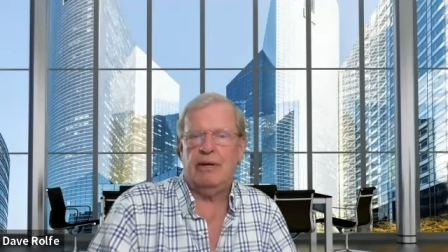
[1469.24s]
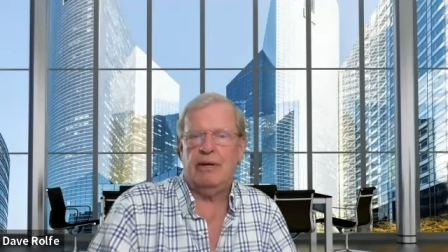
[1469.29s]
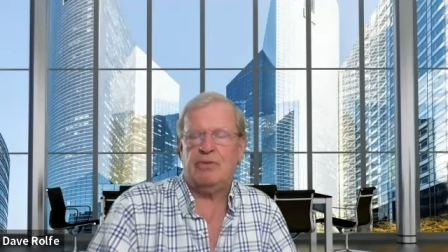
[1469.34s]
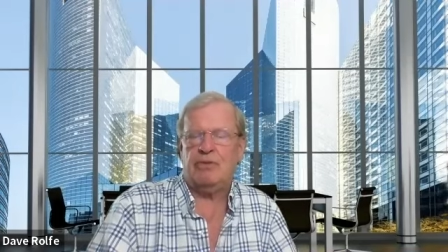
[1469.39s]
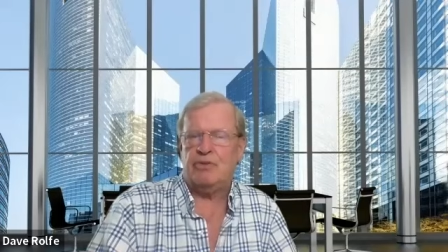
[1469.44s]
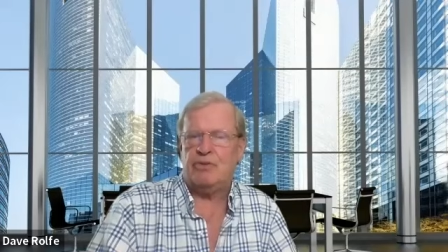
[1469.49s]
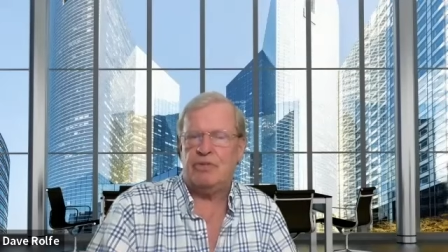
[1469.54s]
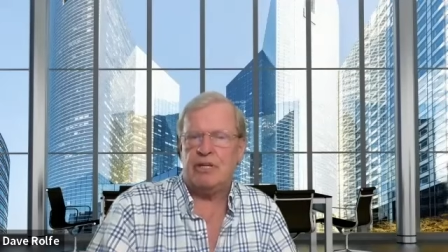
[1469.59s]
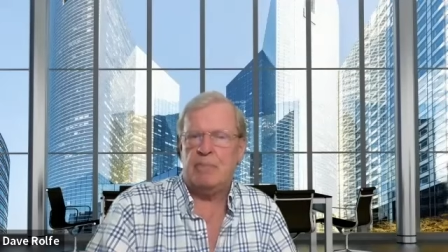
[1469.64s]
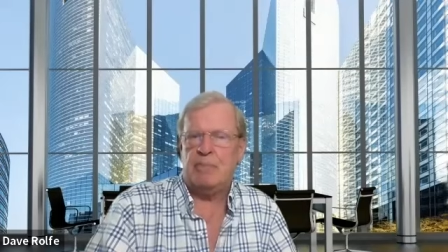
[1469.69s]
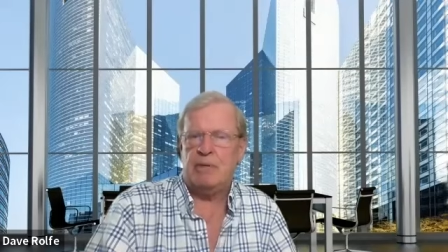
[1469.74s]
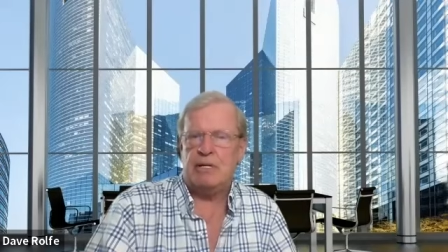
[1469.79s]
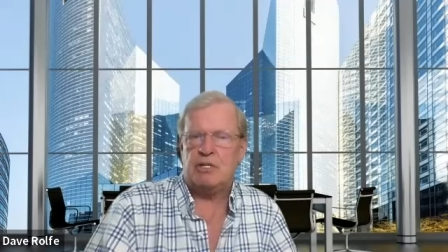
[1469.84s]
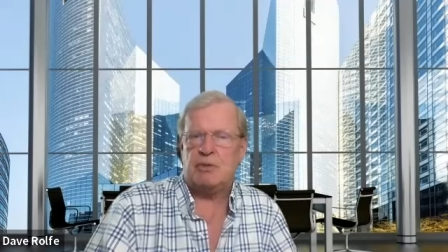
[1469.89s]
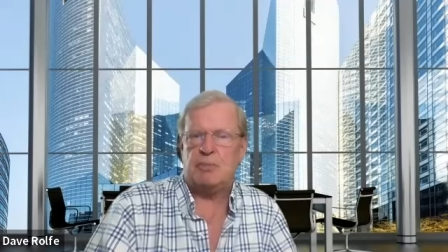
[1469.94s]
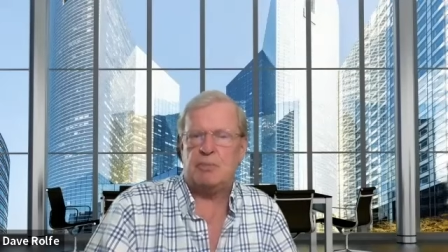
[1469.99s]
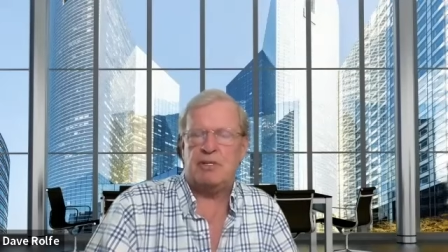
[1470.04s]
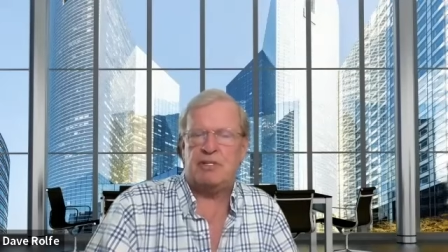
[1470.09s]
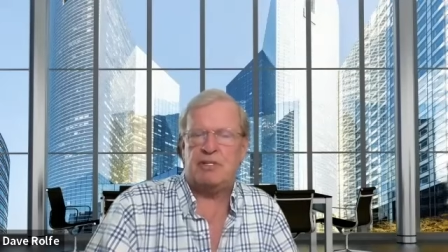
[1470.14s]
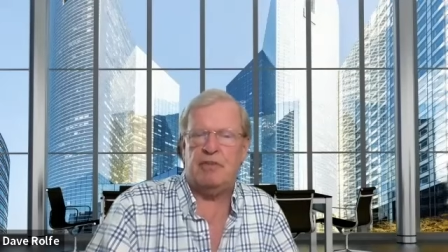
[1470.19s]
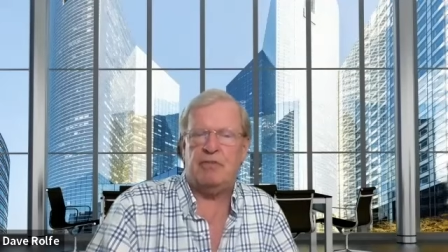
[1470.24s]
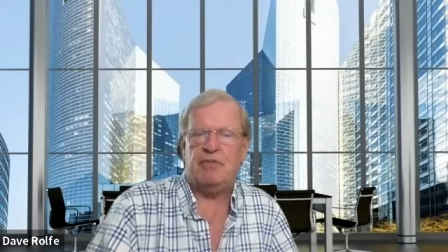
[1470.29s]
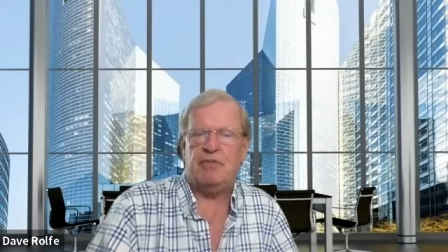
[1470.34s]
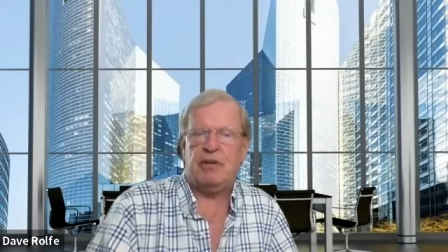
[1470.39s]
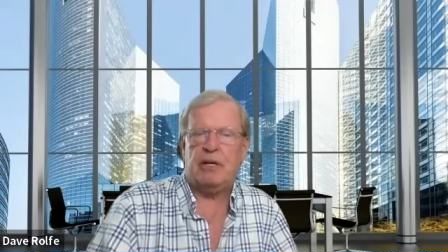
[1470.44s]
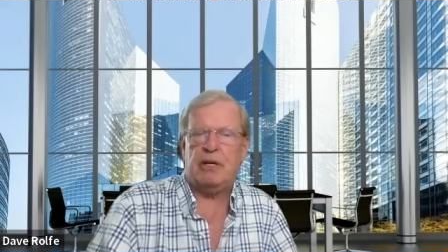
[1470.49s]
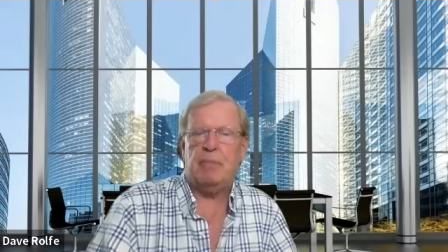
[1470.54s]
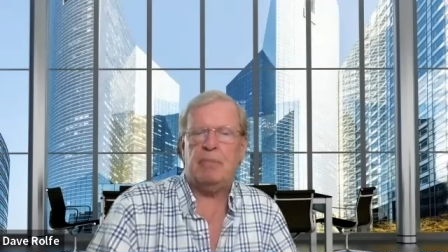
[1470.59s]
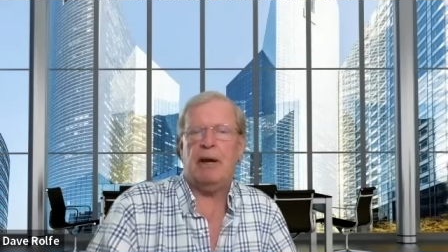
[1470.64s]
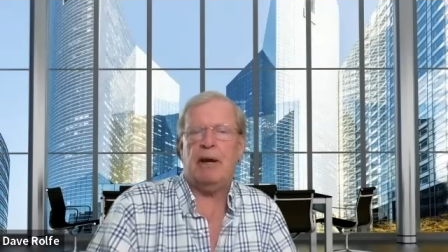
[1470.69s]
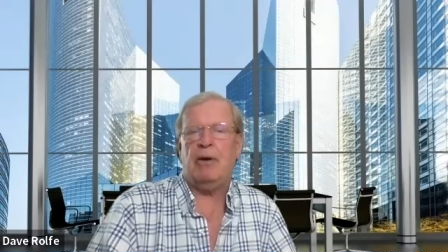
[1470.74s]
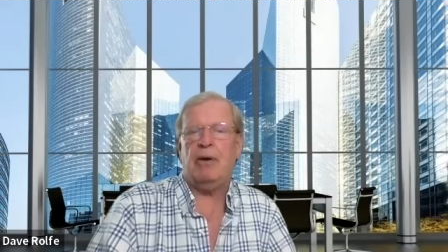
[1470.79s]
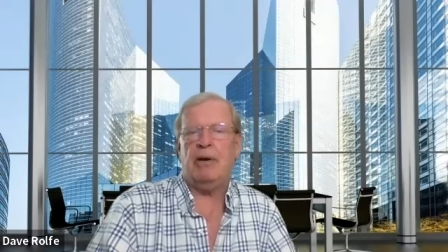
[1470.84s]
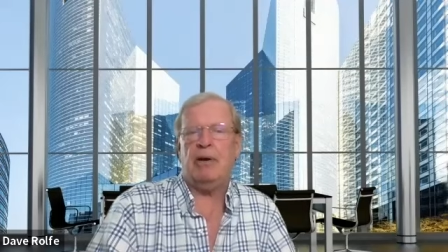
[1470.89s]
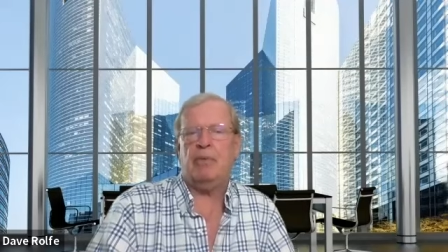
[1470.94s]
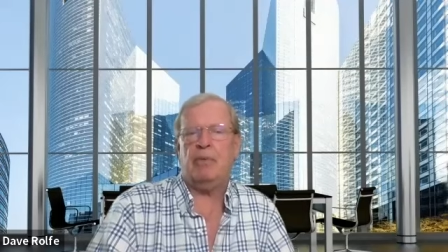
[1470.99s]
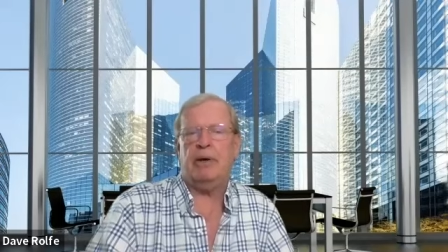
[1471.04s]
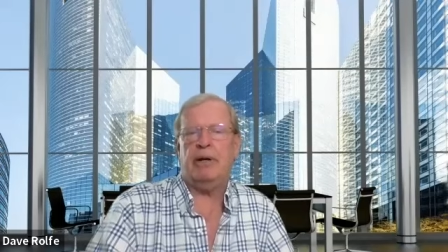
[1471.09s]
Is there something specific about it?